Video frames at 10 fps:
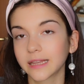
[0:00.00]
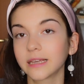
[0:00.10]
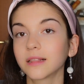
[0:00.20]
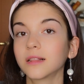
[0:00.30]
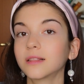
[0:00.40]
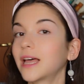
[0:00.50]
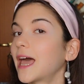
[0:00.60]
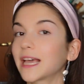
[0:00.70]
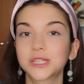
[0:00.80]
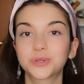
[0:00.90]
little
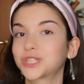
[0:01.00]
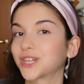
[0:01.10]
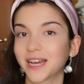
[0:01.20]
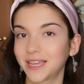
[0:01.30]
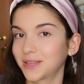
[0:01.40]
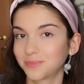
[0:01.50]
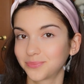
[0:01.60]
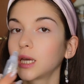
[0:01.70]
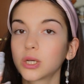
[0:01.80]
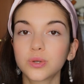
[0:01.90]
extra shine.
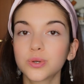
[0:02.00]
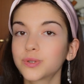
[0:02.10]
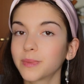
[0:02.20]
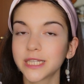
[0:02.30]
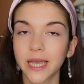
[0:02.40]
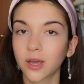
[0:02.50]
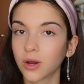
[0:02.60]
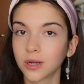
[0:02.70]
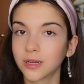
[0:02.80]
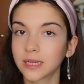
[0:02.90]
It also smells like
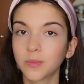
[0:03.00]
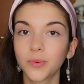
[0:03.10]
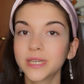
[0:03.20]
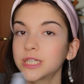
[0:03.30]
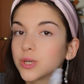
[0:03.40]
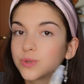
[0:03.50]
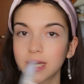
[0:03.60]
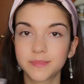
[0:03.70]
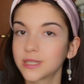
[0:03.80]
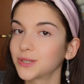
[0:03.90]
coconut, I'm always so
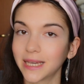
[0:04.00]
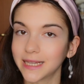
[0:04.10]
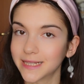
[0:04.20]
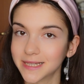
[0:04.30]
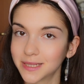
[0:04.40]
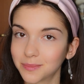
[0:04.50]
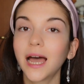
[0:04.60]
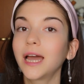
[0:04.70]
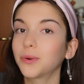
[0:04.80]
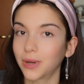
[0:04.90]
tempted to eat it.
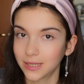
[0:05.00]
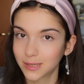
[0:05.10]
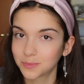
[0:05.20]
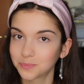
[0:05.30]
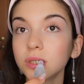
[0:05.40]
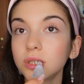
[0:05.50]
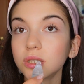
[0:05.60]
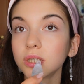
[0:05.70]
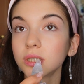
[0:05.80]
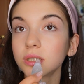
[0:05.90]
Anyways,
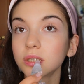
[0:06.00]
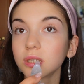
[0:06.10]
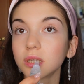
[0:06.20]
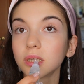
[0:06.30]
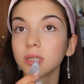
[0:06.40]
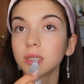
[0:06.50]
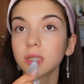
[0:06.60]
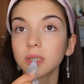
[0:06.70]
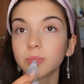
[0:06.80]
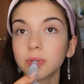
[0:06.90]
just a
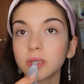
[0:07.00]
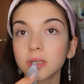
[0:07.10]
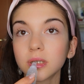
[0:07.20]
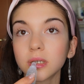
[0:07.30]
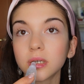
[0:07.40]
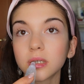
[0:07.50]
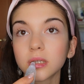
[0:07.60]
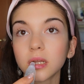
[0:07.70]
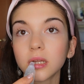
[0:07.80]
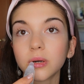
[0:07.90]
little bit on
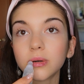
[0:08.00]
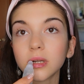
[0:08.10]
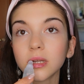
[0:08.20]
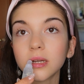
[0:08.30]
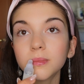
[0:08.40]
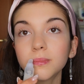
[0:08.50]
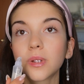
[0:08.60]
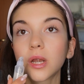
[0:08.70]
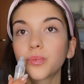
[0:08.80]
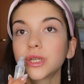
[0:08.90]
the lower lip,
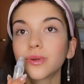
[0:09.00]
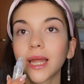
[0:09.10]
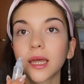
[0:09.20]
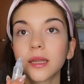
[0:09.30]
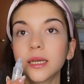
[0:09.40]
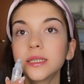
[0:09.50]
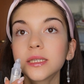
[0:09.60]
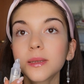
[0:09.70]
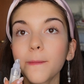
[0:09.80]
then we do like this.